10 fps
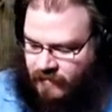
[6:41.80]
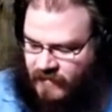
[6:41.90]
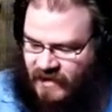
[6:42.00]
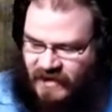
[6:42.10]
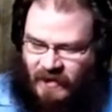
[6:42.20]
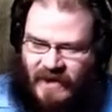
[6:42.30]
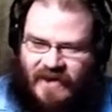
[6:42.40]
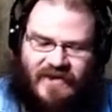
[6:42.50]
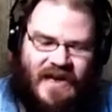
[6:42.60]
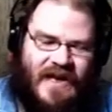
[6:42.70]
You know, I
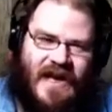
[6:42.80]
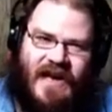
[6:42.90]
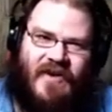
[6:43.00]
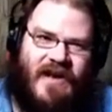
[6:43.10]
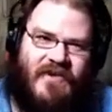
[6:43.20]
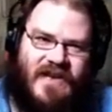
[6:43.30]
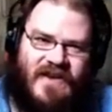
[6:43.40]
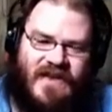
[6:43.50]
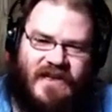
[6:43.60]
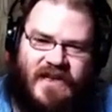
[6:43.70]
don't have
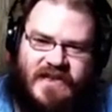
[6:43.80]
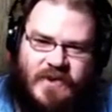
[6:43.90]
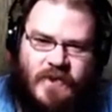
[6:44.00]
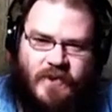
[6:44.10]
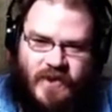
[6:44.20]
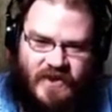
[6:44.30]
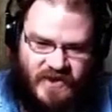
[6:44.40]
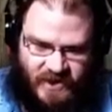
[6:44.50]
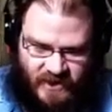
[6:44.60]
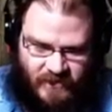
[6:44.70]
anything against people
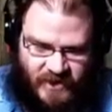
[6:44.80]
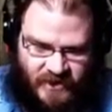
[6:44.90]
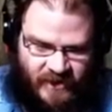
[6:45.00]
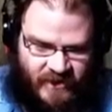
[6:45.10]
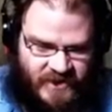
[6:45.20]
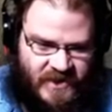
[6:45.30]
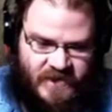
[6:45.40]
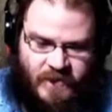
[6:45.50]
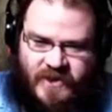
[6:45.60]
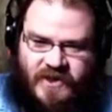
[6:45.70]
using emulators,
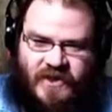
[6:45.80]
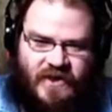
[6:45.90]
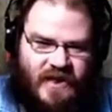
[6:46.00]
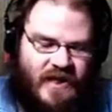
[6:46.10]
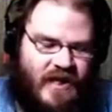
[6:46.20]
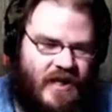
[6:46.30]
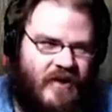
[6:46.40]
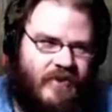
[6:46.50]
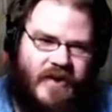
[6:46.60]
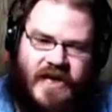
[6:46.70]
especially like
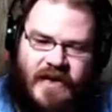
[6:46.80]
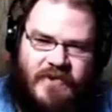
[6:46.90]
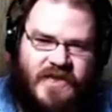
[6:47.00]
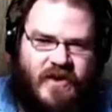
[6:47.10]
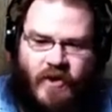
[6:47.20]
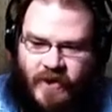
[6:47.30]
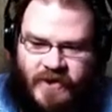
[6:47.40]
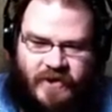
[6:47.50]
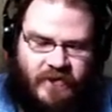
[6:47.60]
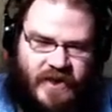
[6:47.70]
for games that aren't
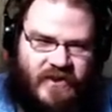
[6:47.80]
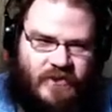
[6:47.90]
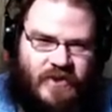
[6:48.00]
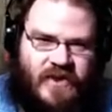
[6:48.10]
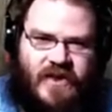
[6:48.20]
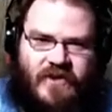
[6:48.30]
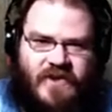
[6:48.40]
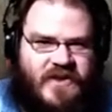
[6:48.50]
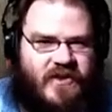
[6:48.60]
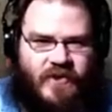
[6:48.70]
available, and if
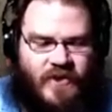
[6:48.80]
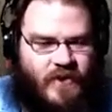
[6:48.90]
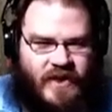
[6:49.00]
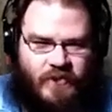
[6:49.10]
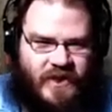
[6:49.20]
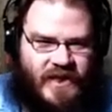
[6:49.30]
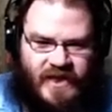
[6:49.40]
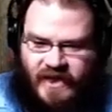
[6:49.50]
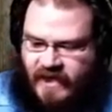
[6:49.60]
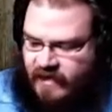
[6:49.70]
it's your only way to play a
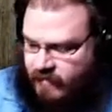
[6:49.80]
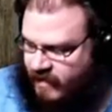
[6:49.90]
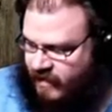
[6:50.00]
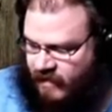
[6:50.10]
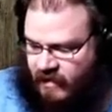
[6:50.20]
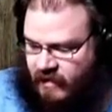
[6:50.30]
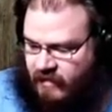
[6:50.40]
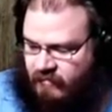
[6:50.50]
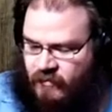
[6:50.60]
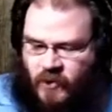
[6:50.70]
game,
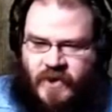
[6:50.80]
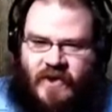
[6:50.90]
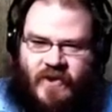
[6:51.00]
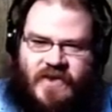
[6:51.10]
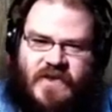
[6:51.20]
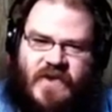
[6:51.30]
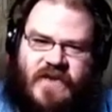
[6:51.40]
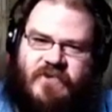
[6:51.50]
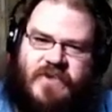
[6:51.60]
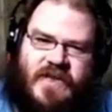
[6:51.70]
more power to you.
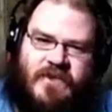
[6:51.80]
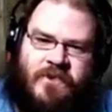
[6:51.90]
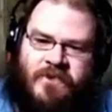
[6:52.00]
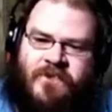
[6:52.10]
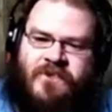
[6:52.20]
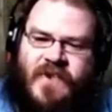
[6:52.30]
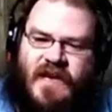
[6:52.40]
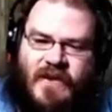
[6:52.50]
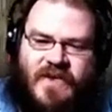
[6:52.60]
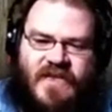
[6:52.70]
But
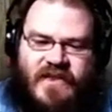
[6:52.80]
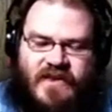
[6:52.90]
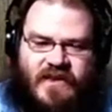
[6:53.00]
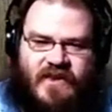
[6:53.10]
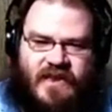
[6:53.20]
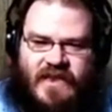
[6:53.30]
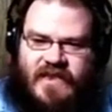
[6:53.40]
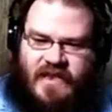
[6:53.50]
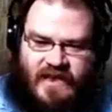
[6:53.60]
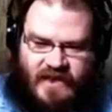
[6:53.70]
I'm into
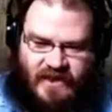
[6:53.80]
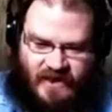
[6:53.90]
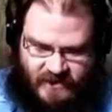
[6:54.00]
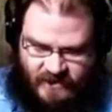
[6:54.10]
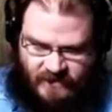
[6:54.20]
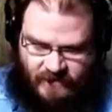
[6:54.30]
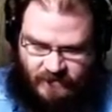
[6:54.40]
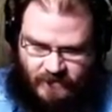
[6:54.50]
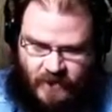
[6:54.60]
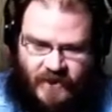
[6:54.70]
collecting and
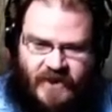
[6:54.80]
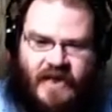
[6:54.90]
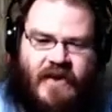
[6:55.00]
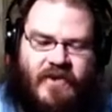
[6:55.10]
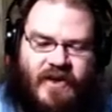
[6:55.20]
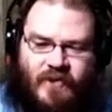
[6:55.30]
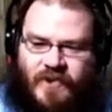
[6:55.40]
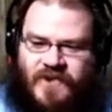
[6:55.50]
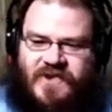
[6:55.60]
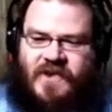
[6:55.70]
archiving and
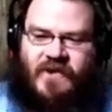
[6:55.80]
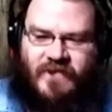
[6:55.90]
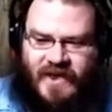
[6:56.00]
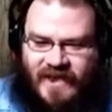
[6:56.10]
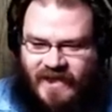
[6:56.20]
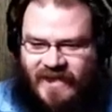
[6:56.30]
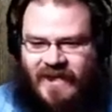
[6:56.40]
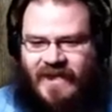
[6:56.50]
preserving, and